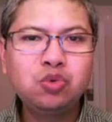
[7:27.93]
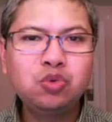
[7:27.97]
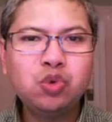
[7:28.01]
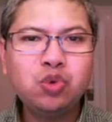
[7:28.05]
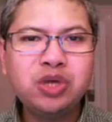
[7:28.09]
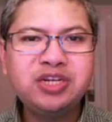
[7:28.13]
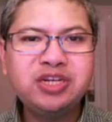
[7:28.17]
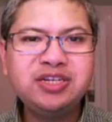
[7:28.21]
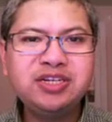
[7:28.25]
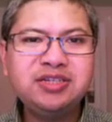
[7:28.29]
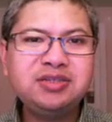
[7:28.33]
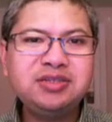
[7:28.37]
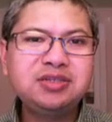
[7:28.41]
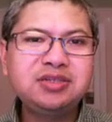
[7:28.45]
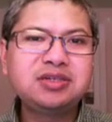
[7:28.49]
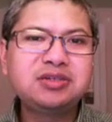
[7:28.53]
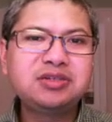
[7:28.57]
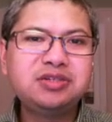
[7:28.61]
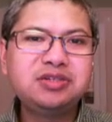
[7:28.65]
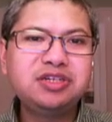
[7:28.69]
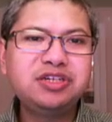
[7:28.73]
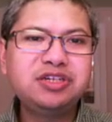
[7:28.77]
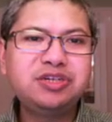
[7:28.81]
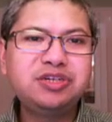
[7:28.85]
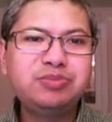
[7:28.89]
So what is
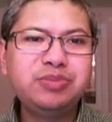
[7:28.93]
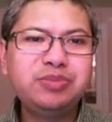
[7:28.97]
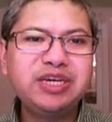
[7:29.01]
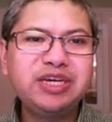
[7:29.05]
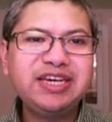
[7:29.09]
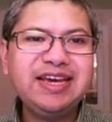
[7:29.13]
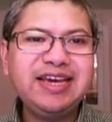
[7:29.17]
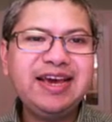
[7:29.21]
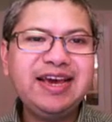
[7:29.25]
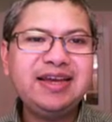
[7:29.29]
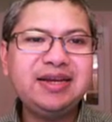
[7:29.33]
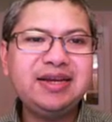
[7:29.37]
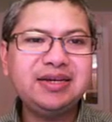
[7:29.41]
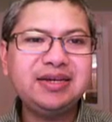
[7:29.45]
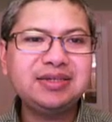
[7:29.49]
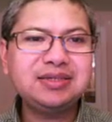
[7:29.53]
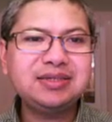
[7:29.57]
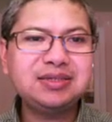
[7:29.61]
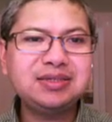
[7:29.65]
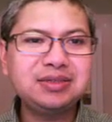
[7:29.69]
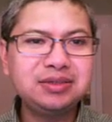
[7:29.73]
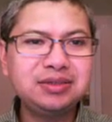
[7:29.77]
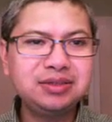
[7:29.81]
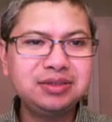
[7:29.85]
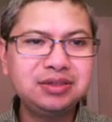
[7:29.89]
continuum
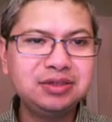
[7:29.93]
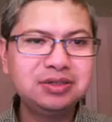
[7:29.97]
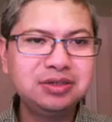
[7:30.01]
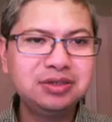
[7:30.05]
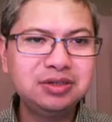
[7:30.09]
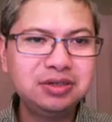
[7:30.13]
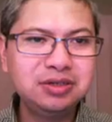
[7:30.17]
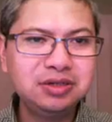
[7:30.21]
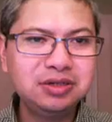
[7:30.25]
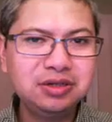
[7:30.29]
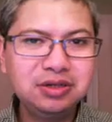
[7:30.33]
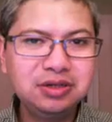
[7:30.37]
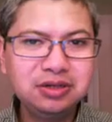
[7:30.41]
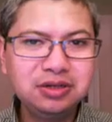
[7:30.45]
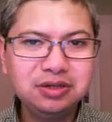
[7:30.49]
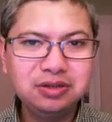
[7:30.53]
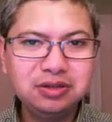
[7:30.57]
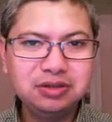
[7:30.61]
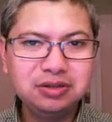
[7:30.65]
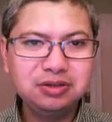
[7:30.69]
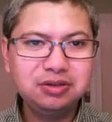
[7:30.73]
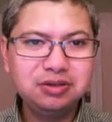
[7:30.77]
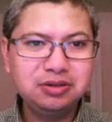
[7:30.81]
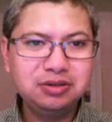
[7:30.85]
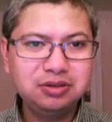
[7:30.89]
mechanics?
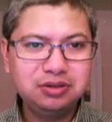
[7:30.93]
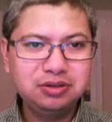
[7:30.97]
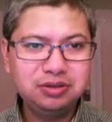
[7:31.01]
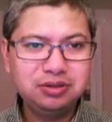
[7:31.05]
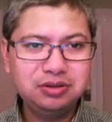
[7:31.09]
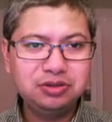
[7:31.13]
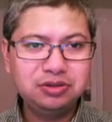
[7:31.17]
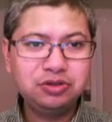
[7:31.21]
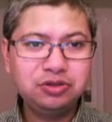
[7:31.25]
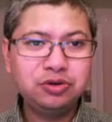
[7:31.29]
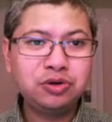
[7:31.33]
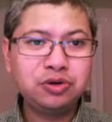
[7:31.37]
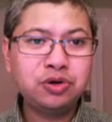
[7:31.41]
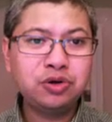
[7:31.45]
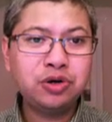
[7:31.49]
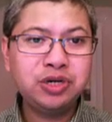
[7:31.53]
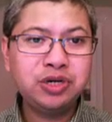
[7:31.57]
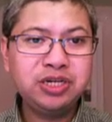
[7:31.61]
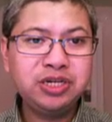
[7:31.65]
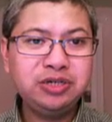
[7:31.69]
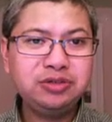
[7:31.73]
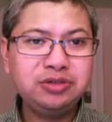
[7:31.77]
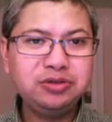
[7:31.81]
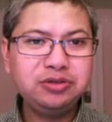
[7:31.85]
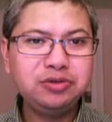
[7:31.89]
So
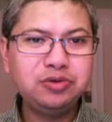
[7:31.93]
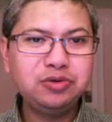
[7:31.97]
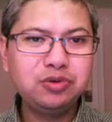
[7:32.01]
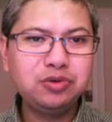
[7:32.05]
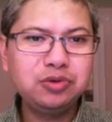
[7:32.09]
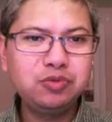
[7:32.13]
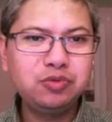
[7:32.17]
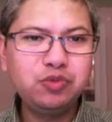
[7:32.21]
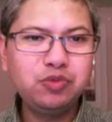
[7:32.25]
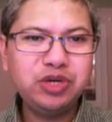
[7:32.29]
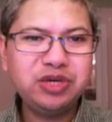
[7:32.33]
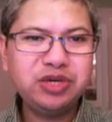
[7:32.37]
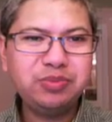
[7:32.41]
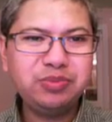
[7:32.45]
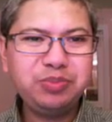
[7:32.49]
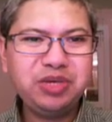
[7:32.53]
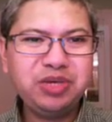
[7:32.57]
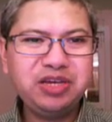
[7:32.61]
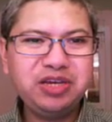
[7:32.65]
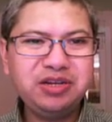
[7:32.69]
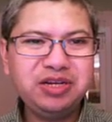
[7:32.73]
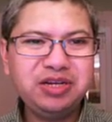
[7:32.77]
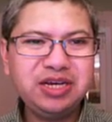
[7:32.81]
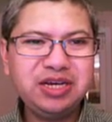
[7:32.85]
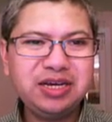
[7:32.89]
according to
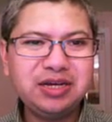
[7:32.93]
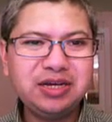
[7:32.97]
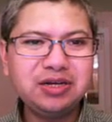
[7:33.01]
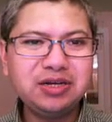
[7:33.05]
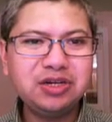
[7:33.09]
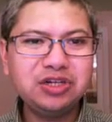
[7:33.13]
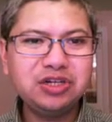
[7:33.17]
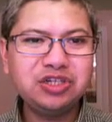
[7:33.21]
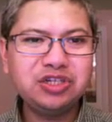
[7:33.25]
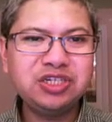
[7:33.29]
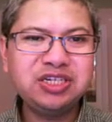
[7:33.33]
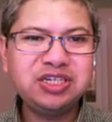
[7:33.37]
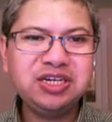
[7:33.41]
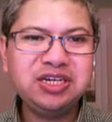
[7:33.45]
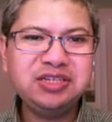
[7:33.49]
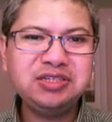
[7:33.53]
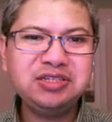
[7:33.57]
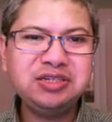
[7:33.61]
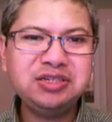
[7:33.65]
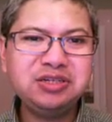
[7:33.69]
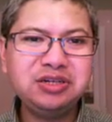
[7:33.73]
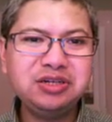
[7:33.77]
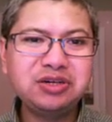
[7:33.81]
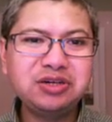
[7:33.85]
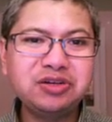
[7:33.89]
Wikipedia, a
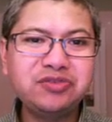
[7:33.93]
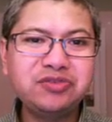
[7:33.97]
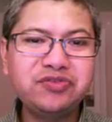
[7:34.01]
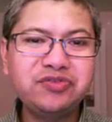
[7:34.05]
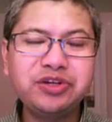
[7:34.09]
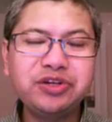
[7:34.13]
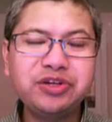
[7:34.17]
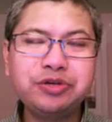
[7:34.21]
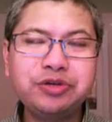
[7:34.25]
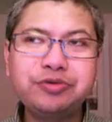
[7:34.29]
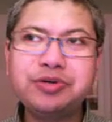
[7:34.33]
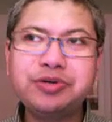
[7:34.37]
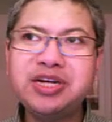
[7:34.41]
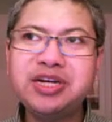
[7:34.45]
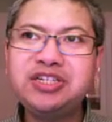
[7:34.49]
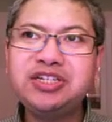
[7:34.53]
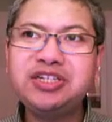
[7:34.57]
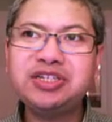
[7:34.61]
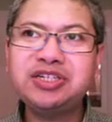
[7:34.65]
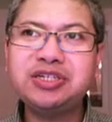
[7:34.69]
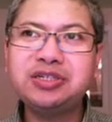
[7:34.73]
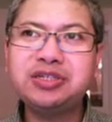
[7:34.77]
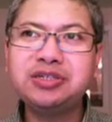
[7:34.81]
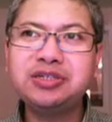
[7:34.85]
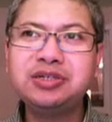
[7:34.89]
change in the
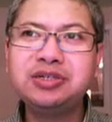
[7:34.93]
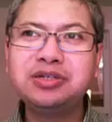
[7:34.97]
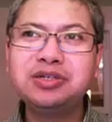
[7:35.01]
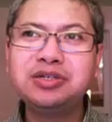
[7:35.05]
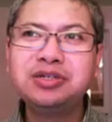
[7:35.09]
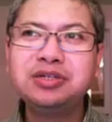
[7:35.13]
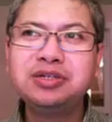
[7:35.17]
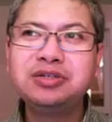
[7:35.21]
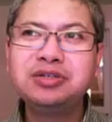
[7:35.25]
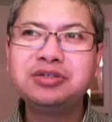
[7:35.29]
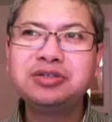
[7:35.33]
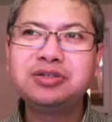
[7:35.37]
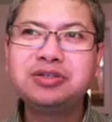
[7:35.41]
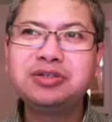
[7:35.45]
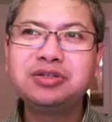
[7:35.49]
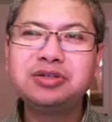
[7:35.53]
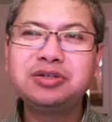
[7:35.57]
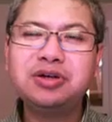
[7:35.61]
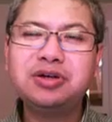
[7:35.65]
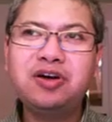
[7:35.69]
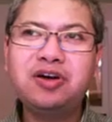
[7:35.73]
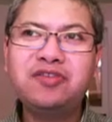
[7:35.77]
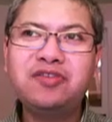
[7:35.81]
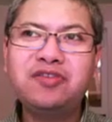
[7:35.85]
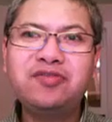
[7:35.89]
configuration
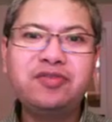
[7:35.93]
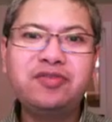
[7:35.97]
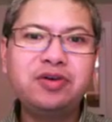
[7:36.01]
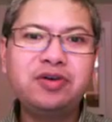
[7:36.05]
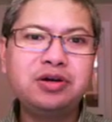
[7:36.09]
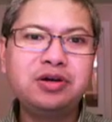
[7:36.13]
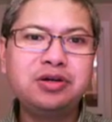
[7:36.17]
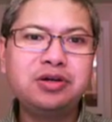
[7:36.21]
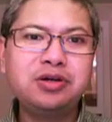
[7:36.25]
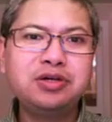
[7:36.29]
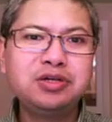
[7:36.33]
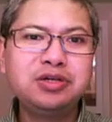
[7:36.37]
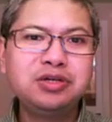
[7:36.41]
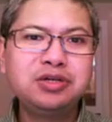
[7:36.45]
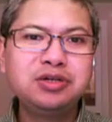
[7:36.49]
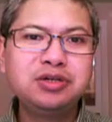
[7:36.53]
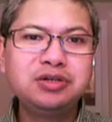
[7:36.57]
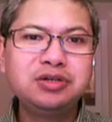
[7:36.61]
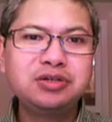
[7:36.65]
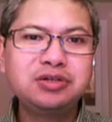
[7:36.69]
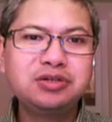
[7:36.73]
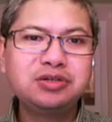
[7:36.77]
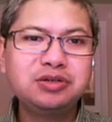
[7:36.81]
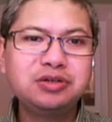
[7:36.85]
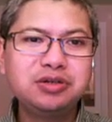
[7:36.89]
of a
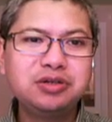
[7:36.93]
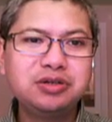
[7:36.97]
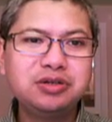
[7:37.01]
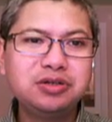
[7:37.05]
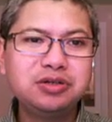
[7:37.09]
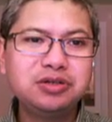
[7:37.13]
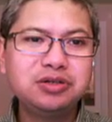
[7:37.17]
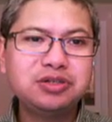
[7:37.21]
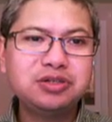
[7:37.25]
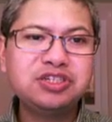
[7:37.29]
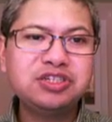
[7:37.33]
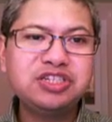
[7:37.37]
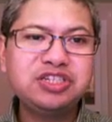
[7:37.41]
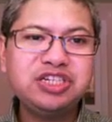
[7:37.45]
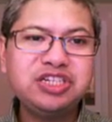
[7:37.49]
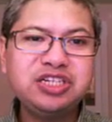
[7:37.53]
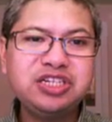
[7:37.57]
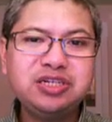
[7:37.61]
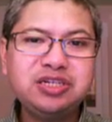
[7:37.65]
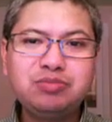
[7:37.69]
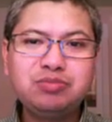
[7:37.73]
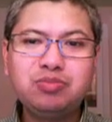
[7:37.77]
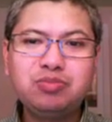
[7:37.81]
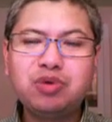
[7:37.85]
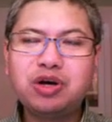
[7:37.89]

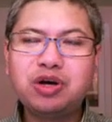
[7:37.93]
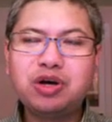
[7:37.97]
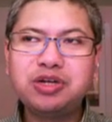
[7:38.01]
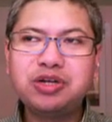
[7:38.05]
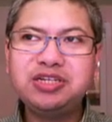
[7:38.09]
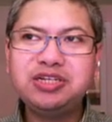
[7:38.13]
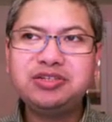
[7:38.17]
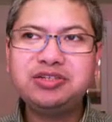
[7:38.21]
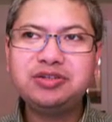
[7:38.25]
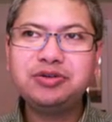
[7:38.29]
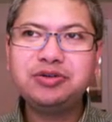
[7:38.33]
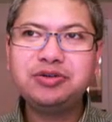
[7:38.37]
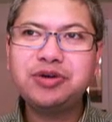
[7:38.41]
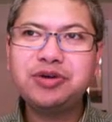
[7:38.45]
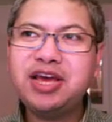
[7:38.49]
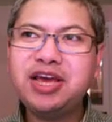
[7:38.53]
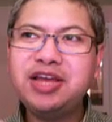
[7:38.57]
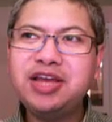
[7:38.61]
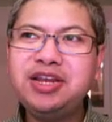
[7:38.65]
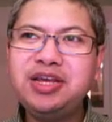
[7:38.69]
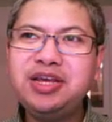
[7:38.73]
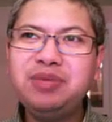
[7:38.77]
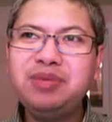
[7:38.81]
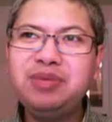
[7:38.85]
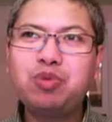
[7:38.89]
continuum body,
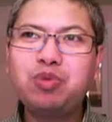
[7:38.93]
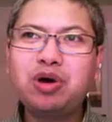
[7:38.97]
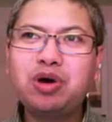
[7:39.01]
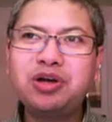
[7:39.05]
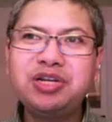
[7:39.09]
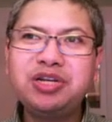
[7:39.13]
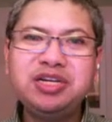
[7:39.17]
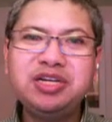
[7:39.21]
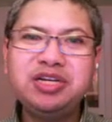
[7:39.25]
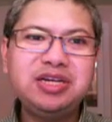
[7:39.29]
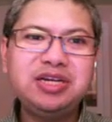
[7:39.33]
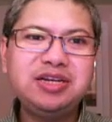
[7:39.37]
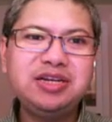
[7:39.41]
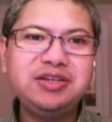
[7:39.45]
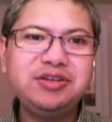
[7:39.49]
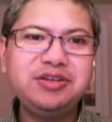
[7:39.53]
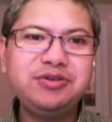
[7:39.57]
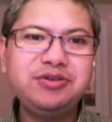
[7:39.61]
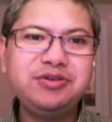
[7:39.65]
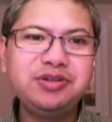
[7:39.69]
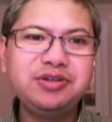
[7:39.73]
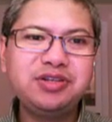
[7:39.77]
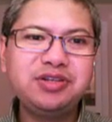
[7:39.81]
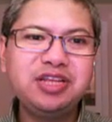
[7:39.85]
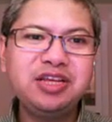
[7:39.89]
so any body
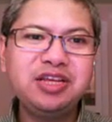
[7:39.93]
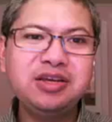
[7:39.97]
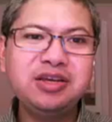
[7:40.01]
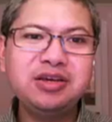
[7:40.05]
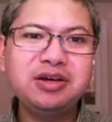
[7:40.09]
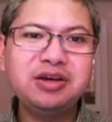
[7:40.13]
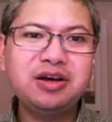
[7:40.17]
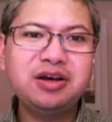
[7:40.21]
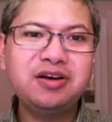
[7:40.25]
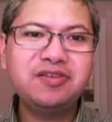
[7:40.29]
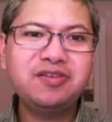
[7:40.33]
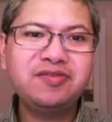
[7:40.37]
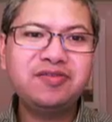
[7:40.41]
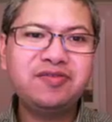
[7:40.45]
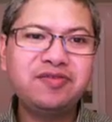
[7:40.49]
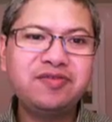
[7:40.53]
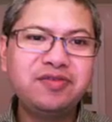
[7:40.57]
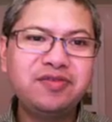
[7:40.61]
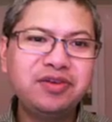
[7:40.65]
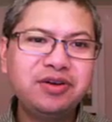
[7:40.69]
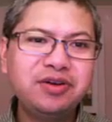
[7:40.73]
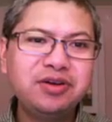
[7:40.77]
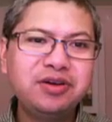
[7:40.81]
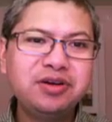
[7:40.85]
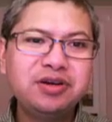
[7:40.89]
that you can think of,
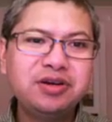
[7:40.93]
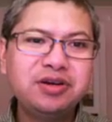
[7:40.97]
